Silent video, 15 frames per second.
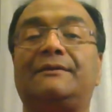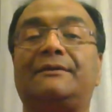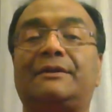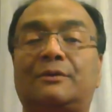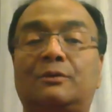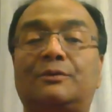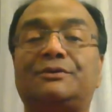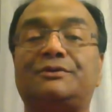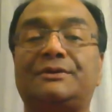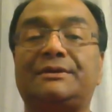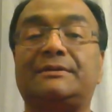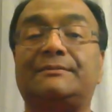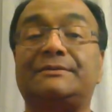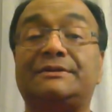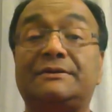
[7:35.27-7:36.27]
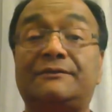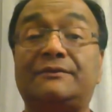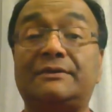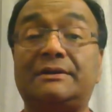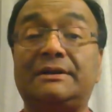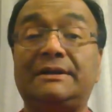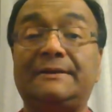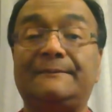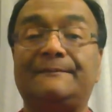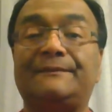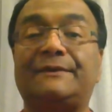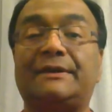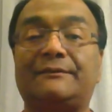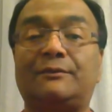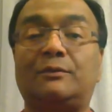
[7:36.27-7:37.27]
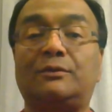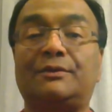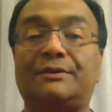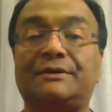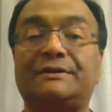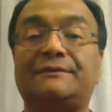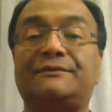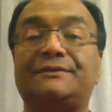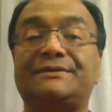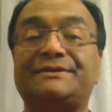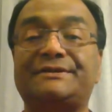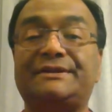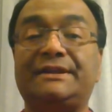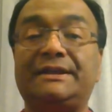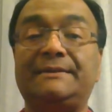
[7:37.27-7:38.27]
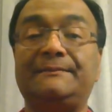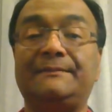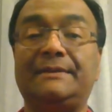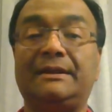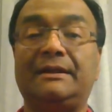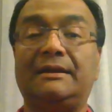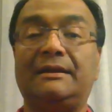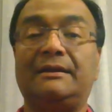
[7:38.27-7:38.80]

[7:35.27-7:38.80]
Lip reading: They're all doing them differently. They've all got a different scheme.